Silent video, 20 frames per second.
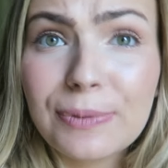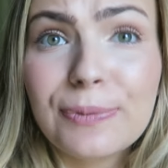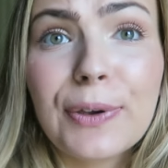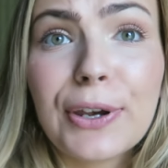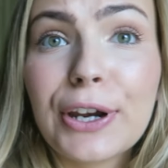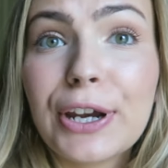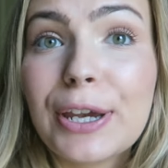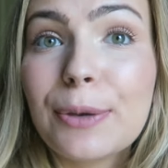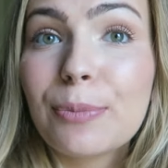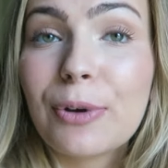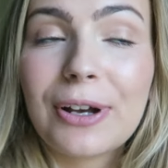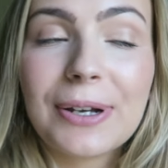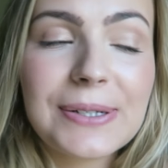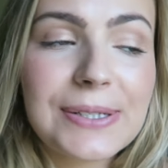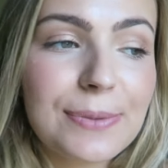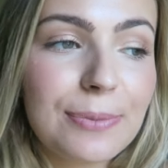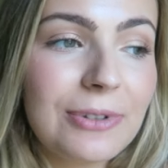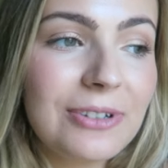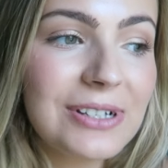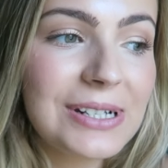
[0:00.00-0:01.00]
very
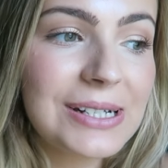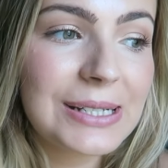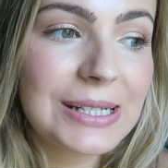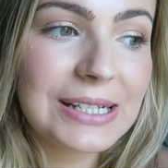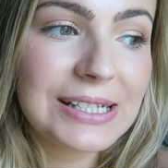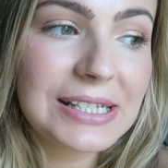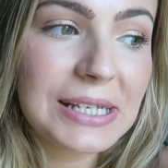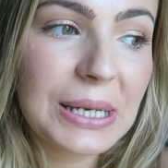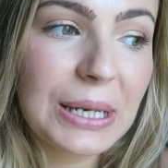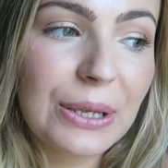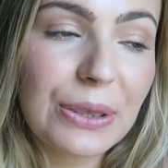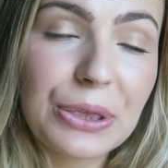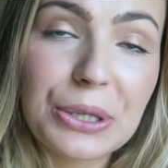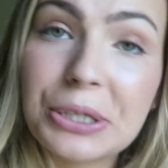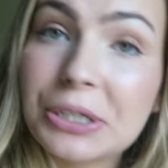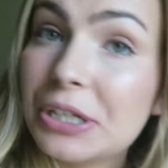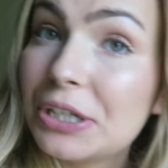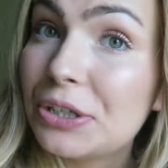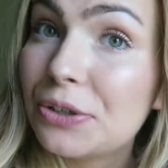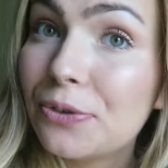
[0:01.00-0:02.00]
impossible because it's like
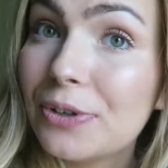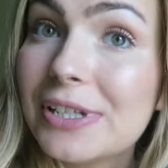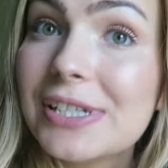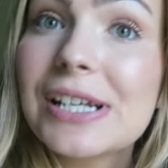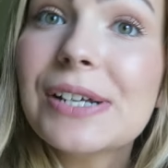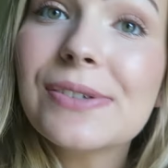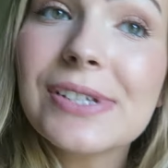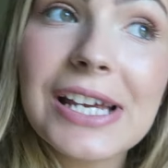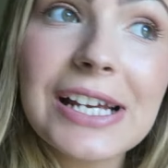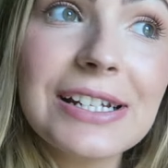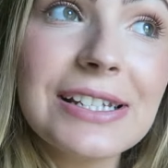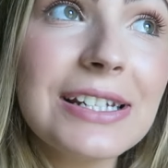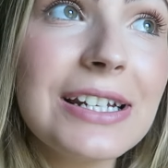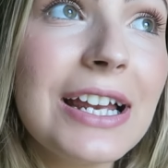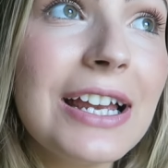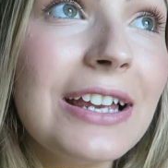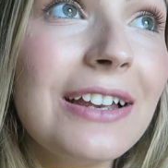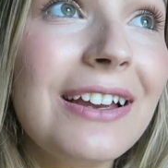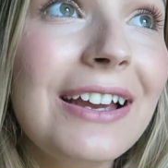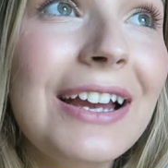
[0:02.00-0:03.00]
30 degrees outside
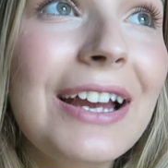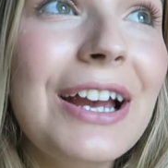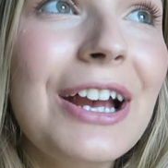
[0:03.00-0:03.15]
today